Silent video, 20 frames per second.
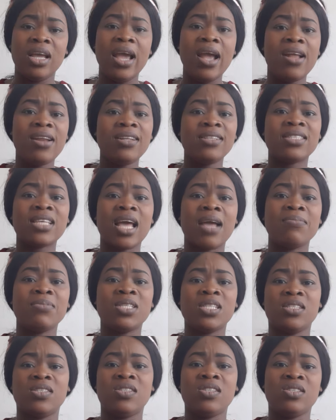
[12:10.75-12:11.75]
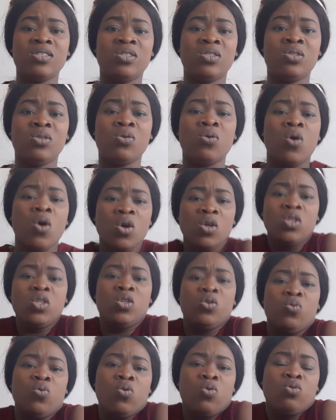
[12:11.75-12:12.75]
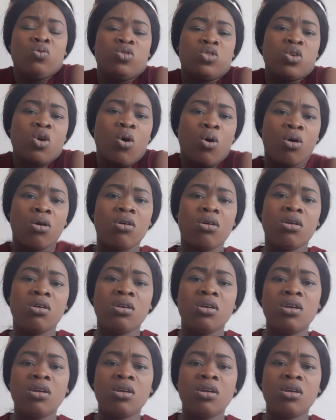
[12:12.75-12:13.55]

Anytime she sees you, she will shock.